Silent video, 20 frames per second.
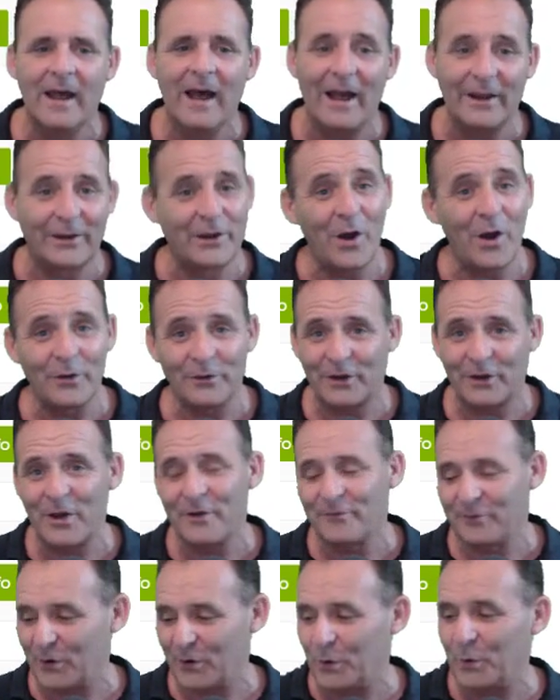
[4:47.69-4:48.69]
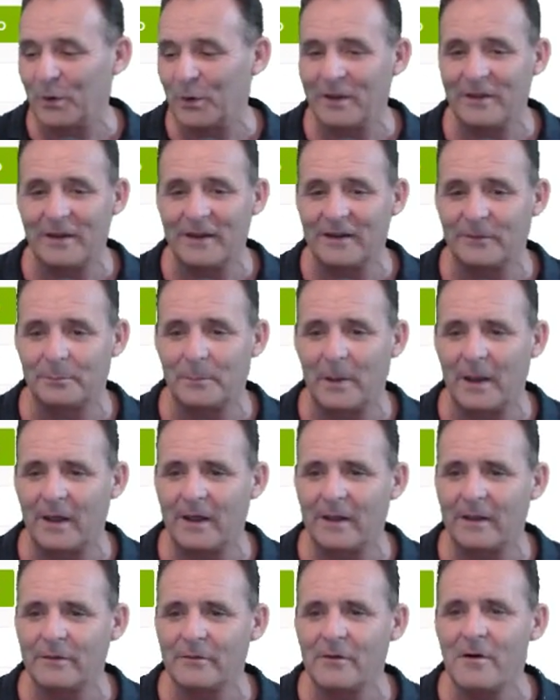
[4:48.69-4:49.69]
I can't cover all of these, but
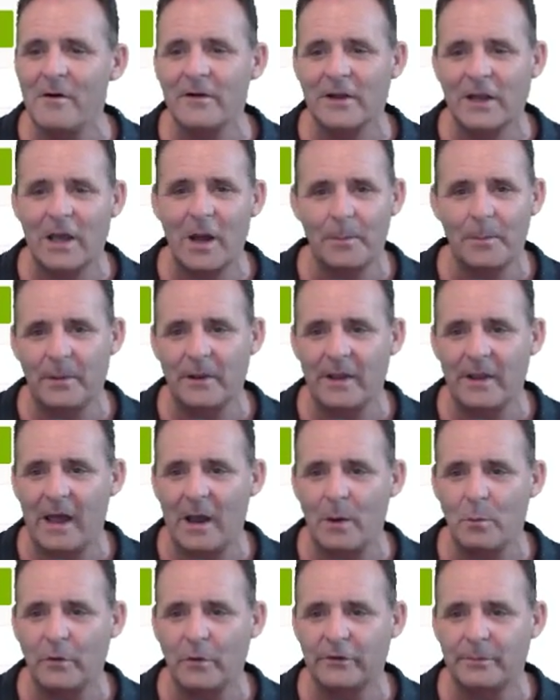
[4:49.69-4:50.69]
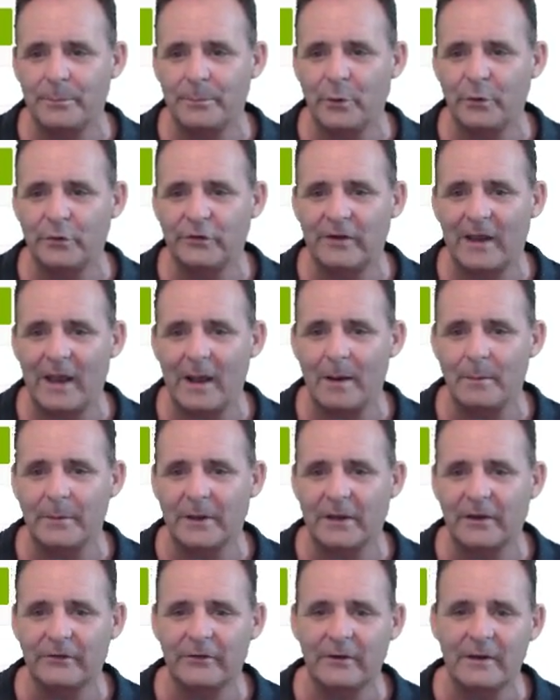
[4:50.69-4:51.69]
I, there are a couple that I want to point out
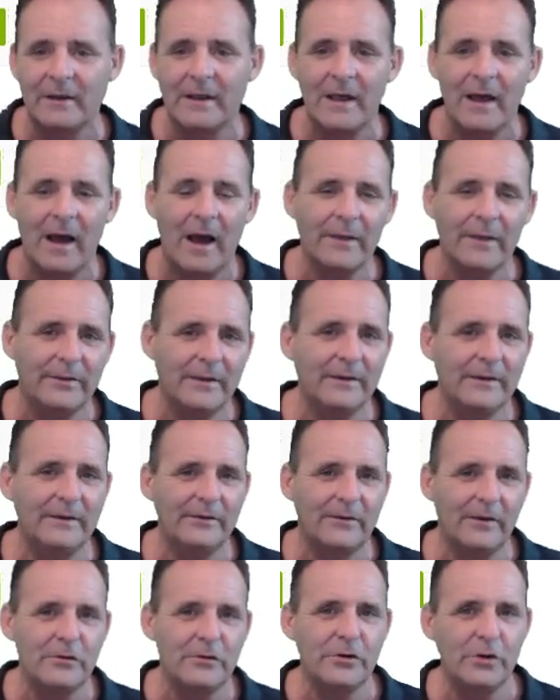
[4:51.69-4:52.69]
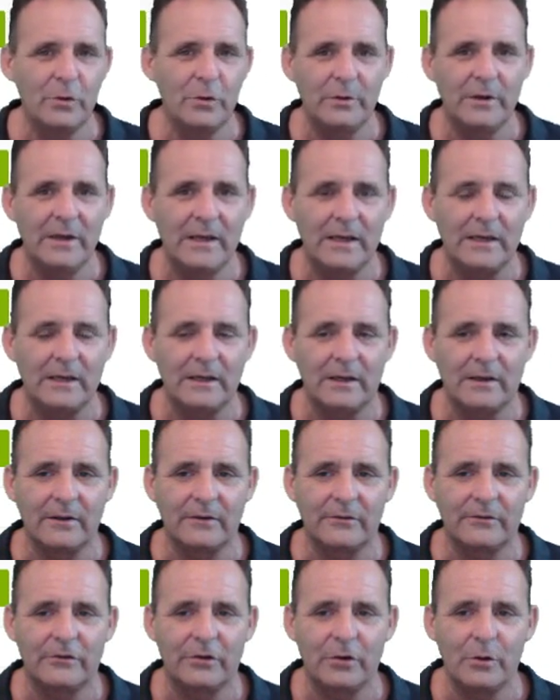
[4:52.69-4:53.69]
because I think these are unique
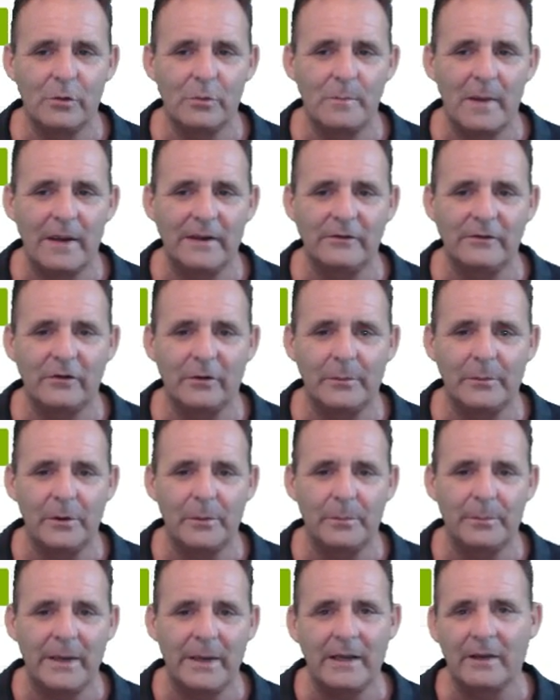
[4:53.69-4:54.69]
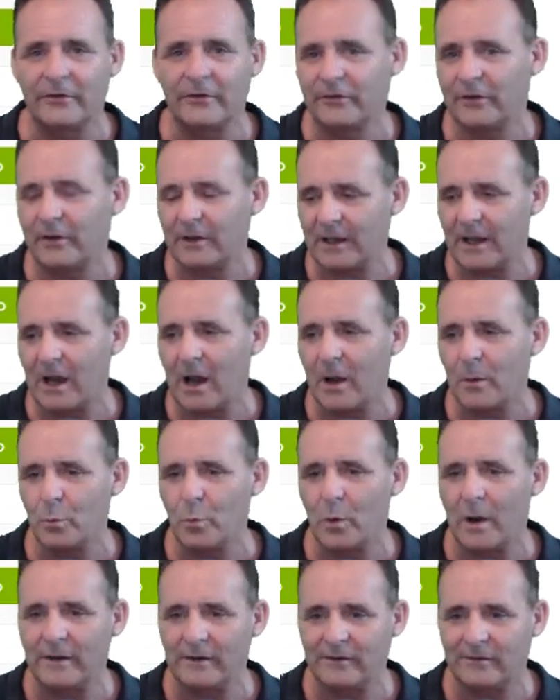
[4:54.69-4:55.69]
to MainWP, or certainly I'm
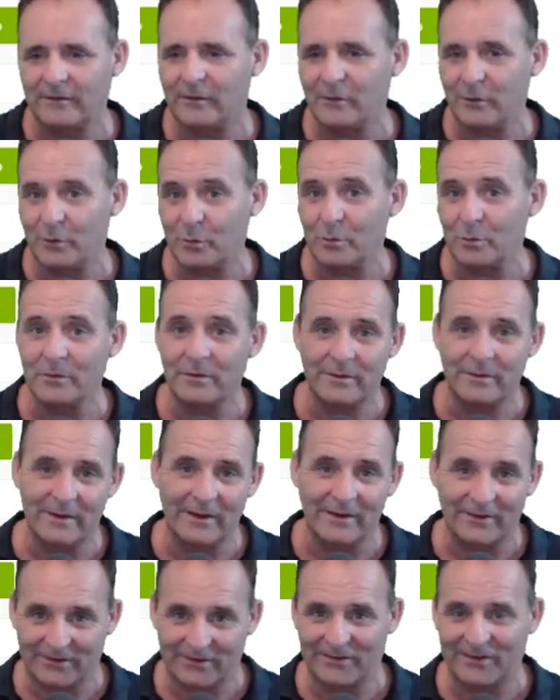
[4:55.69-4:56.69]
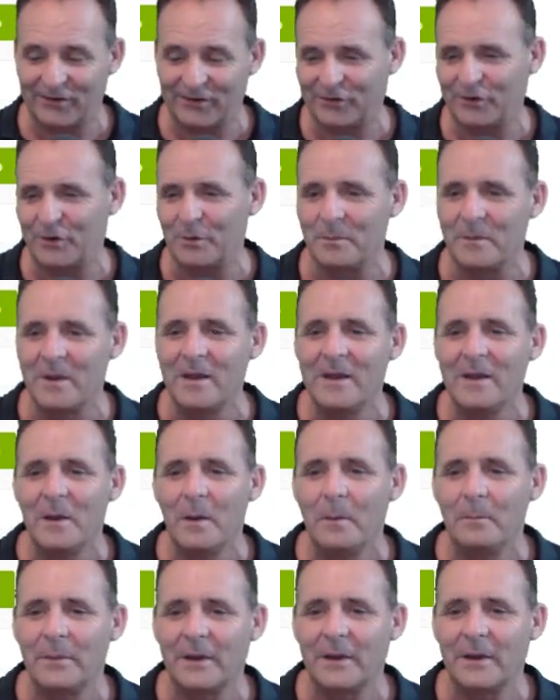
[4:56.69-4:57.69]
wedded to this system
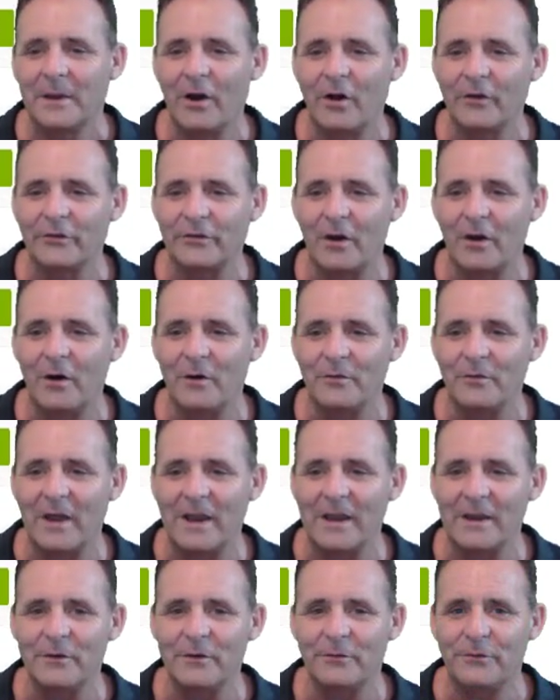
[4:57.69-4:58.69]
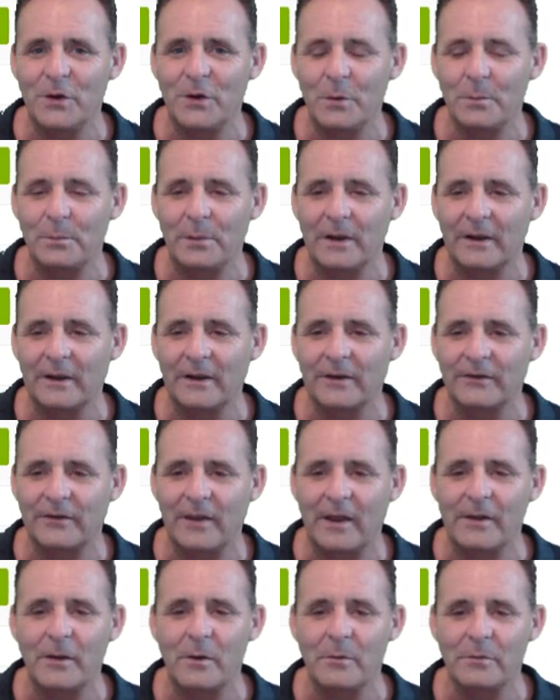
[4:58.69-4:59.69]
because of a few plugins
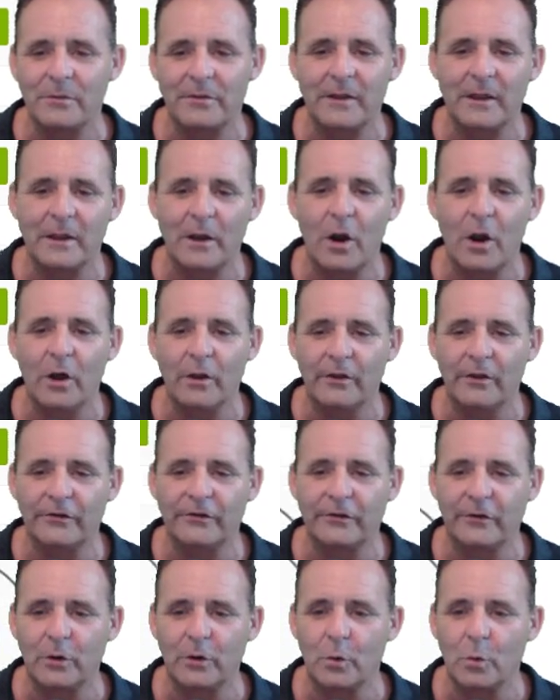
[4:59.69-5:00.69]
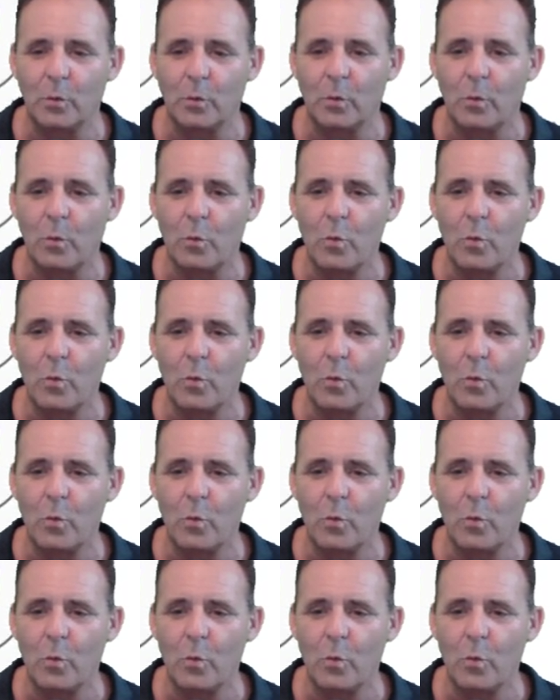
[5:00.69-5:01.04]
that I don't think others do.